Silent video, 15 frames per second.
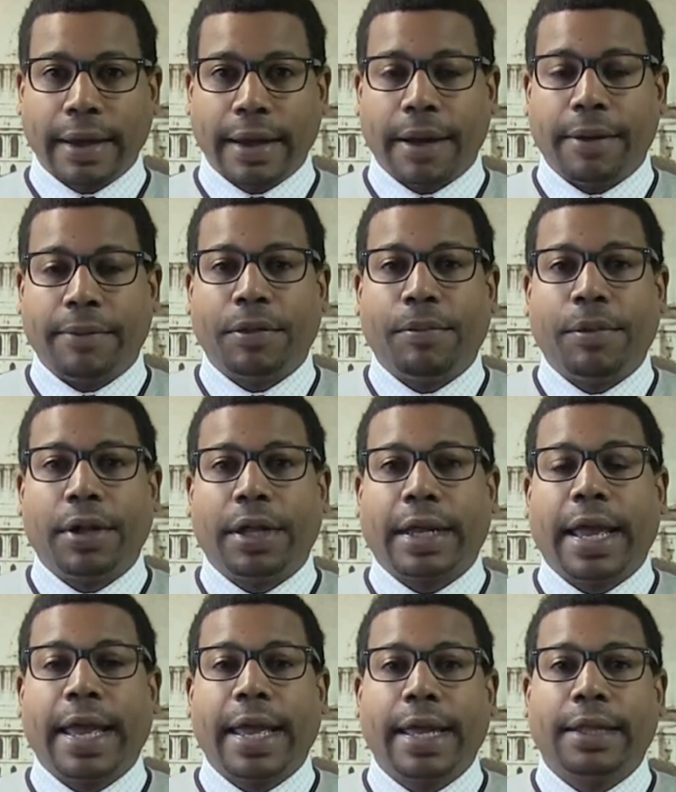The bill
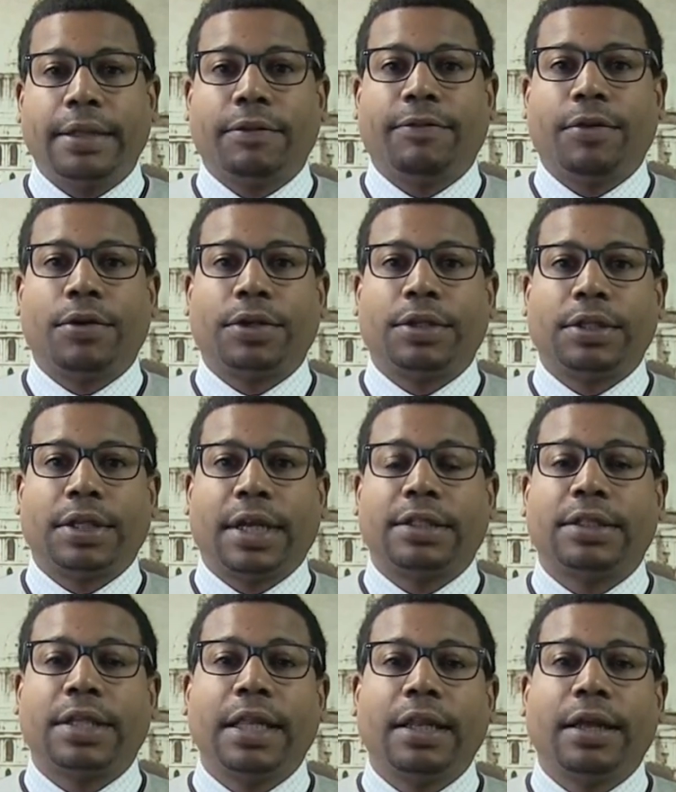at hand focuses on
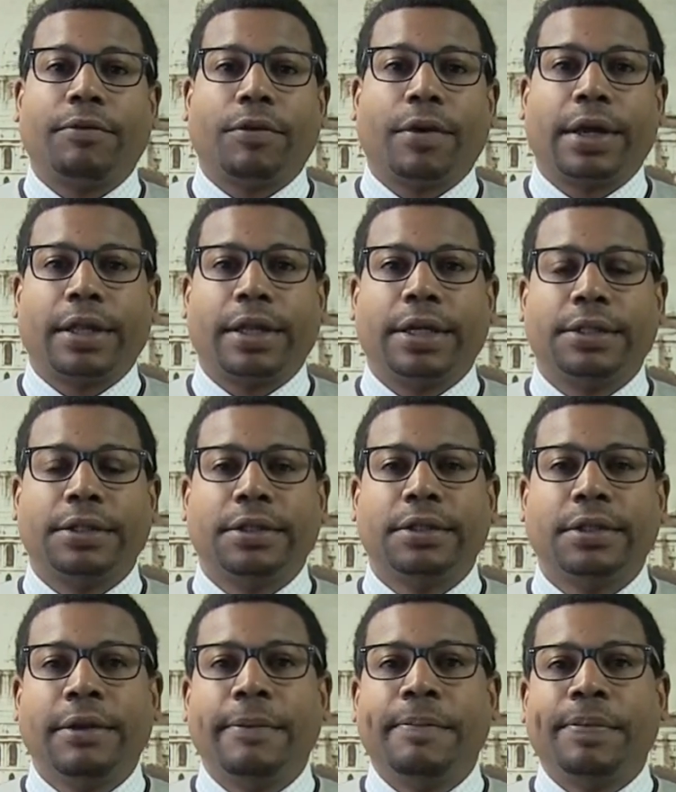state level
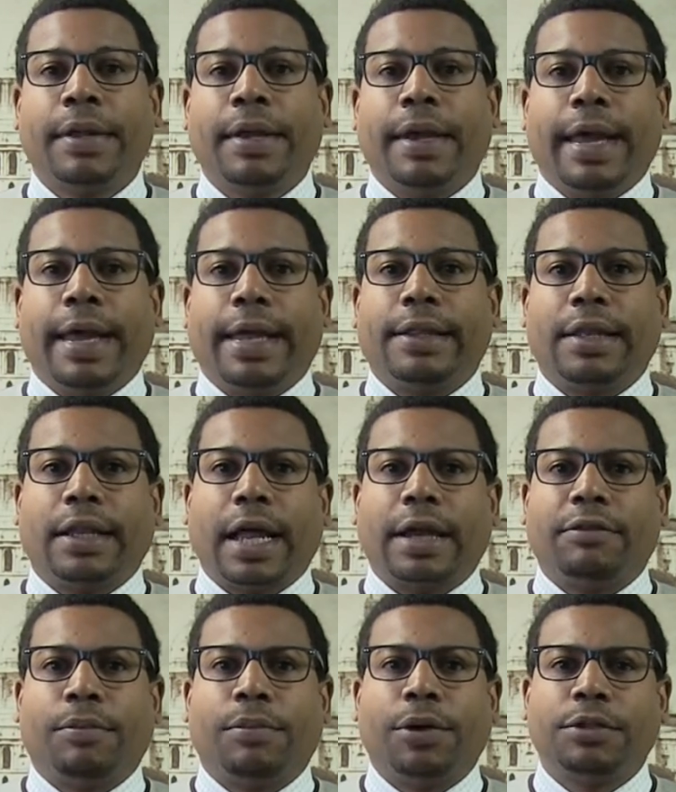regulations, and a lot
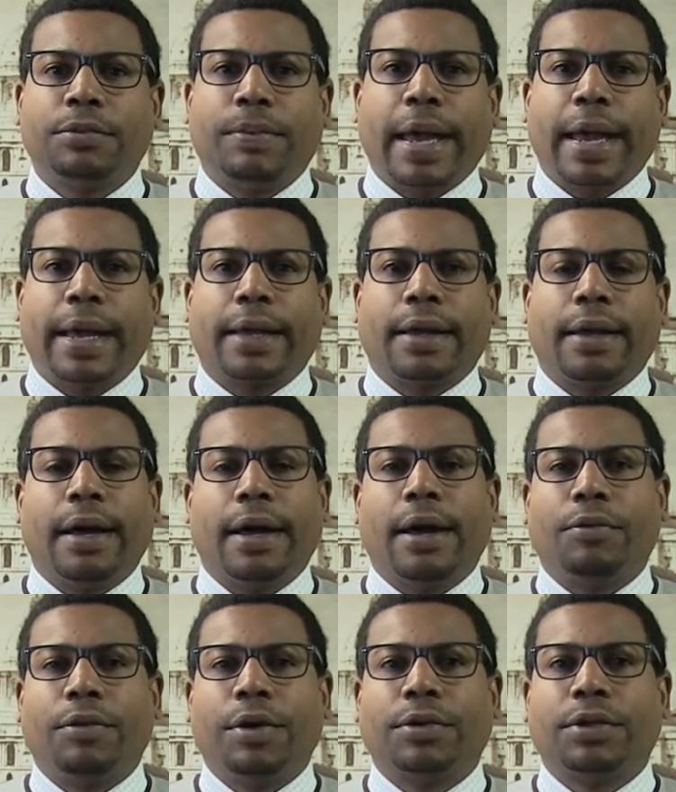of the
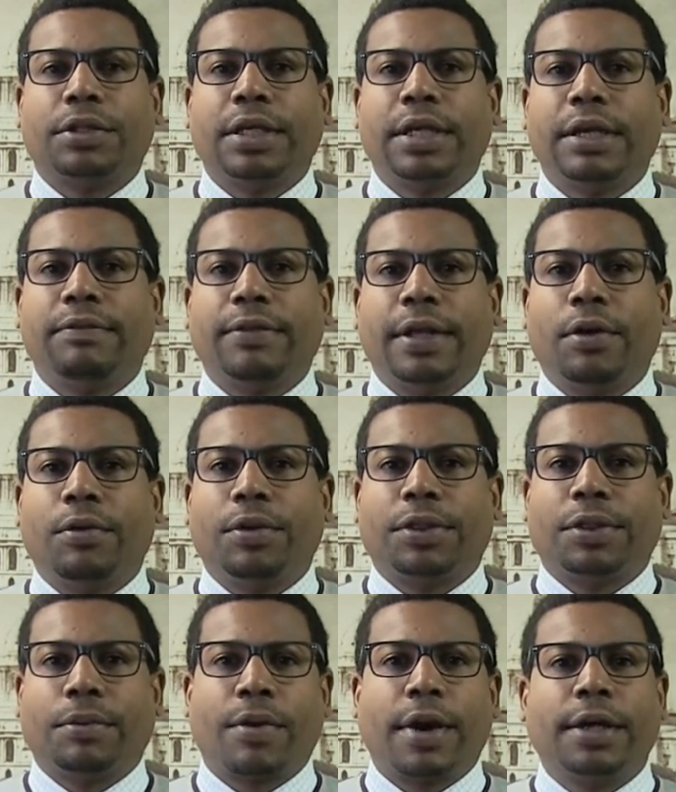pushback we received dealt
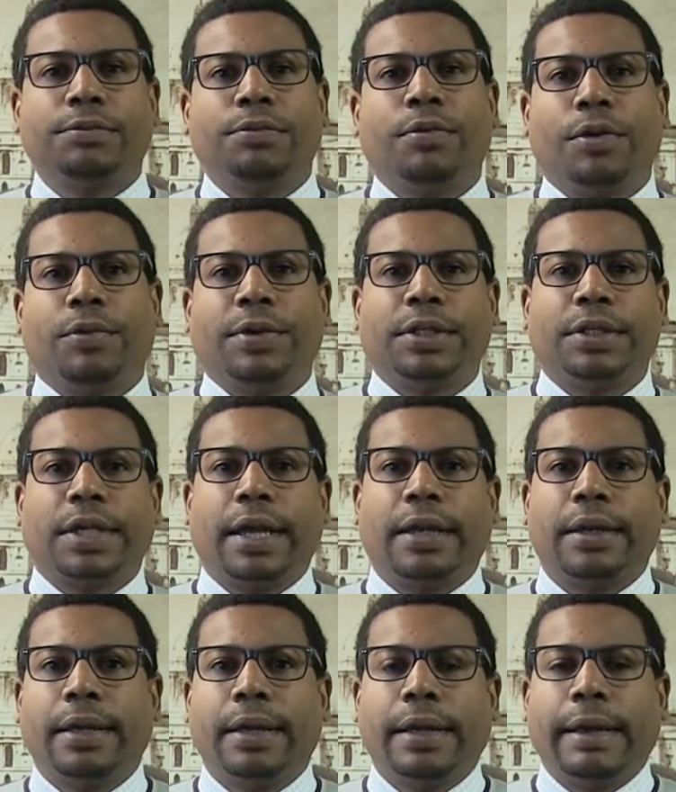with the price point we
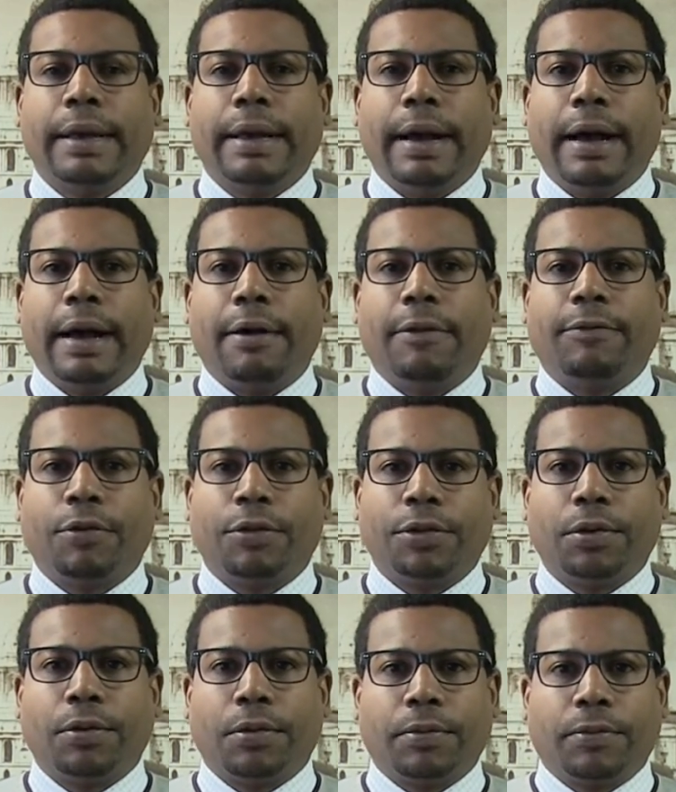set for
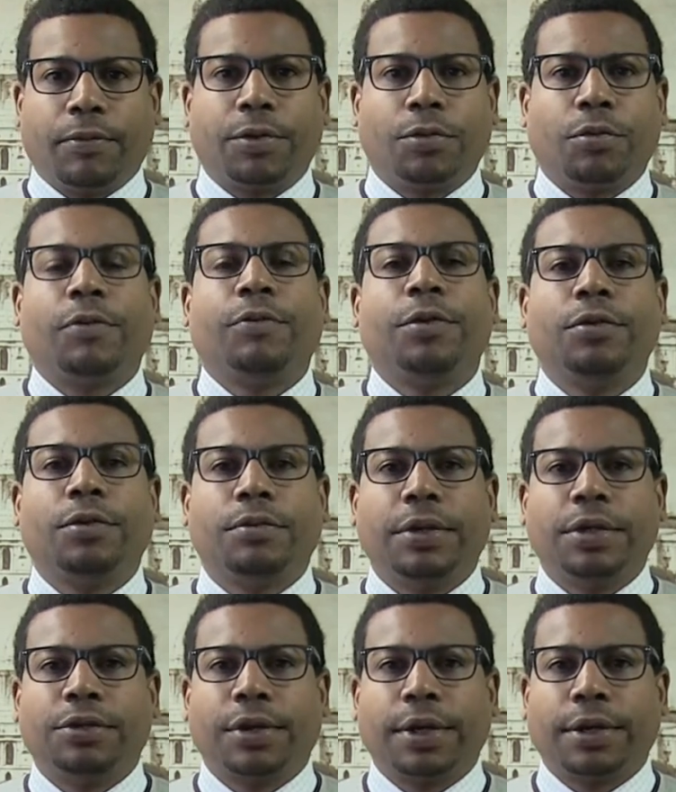the review to
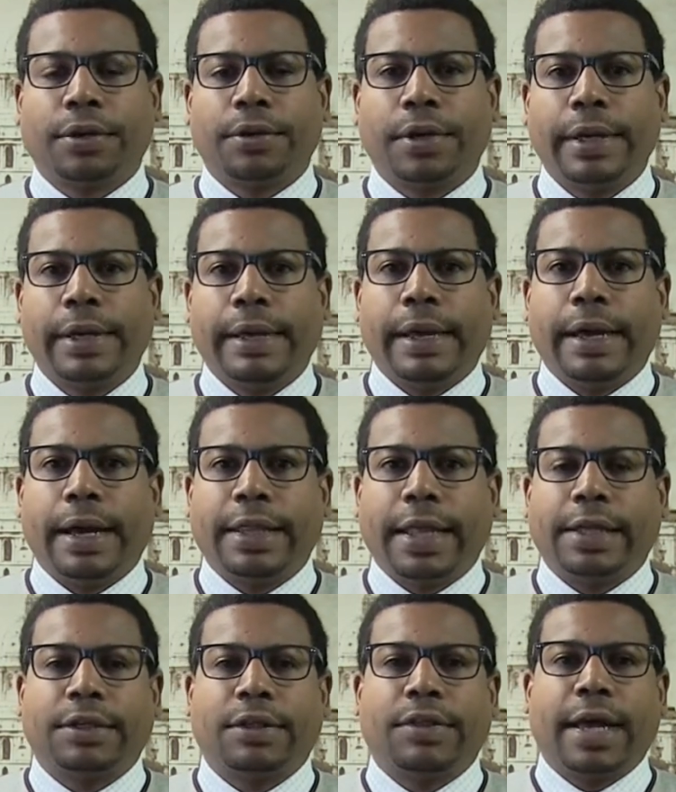be triggered, and
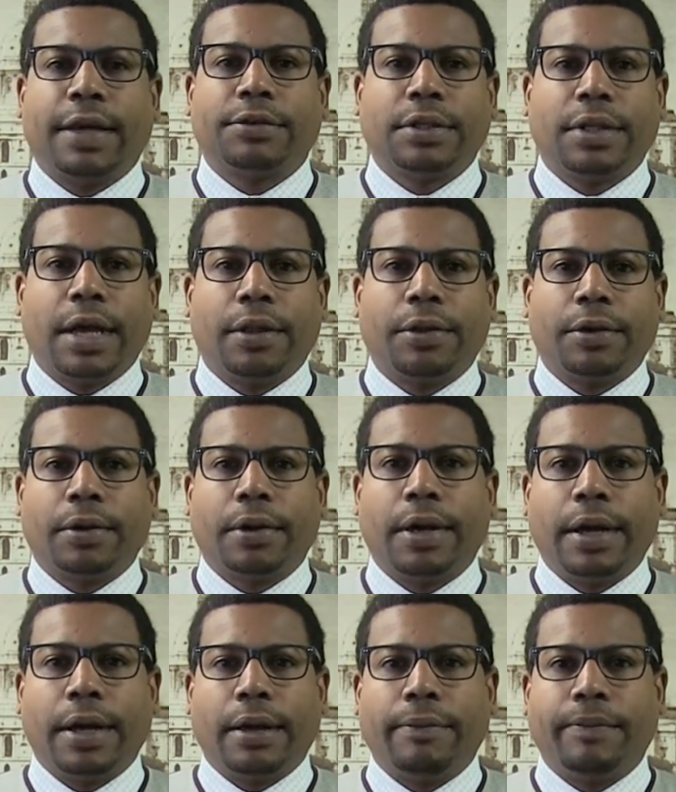that's
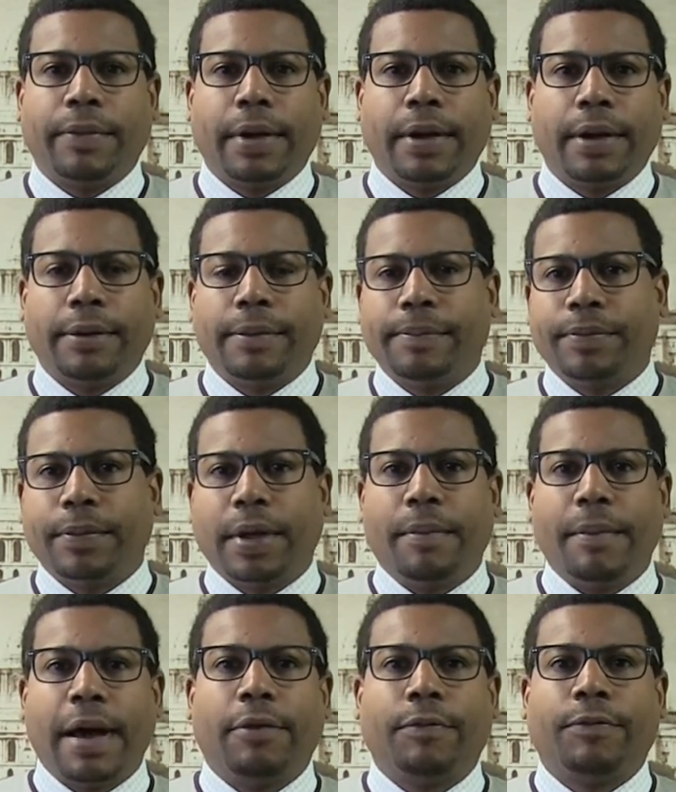$1,000
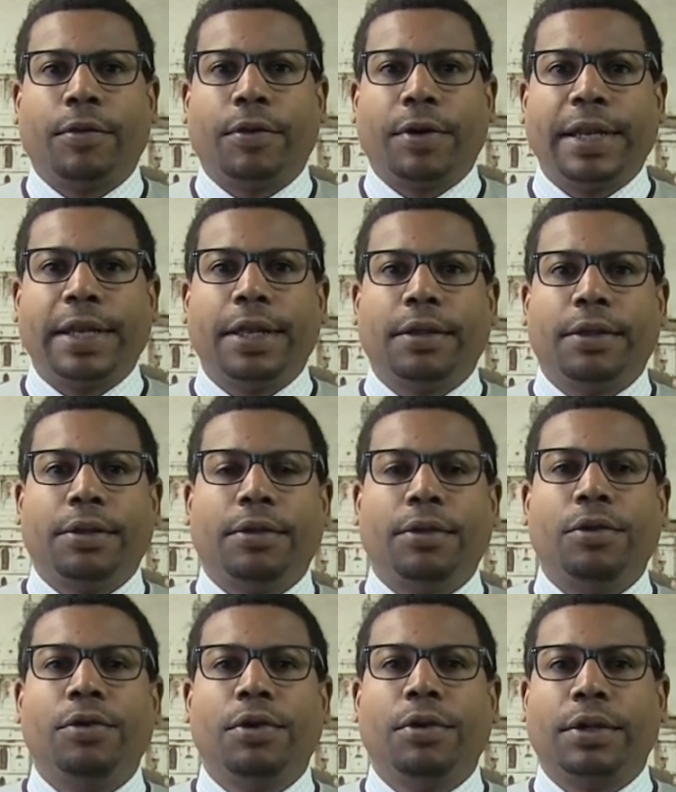amount for any
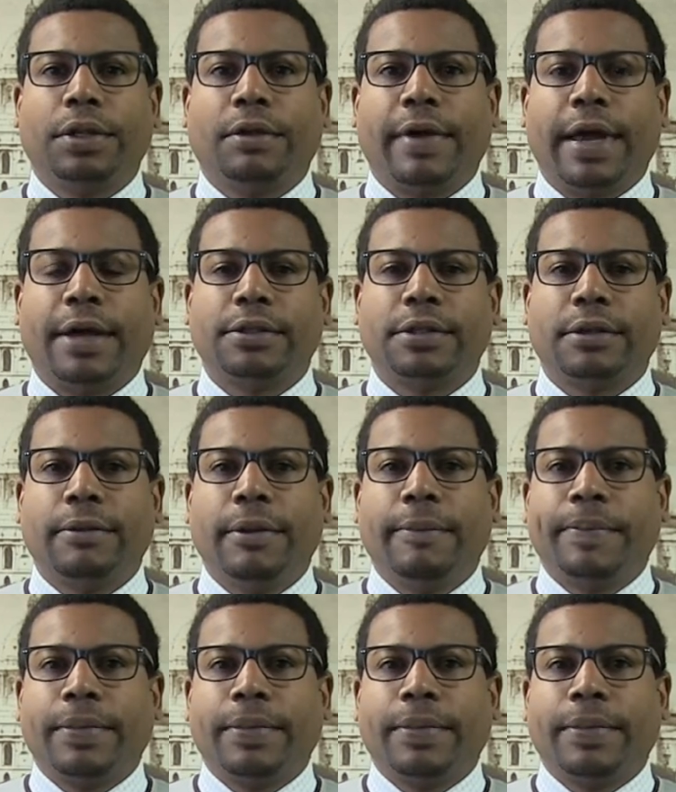new unit of housing.